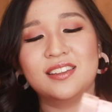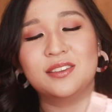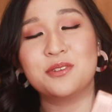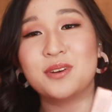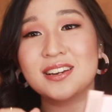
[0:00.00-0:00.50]

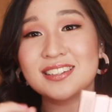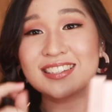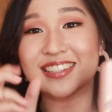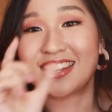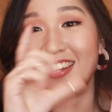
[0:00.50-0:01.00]
the
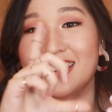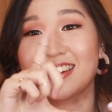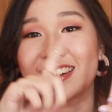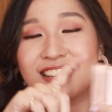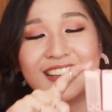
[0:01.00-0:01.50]
ones
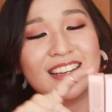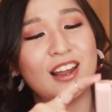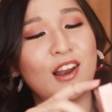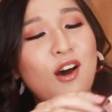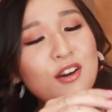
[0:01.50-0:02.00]
in
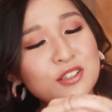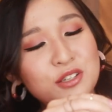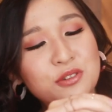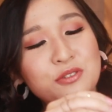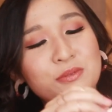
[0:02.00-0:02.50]

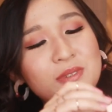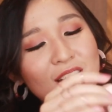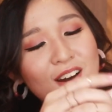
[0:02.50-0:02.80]
long tubes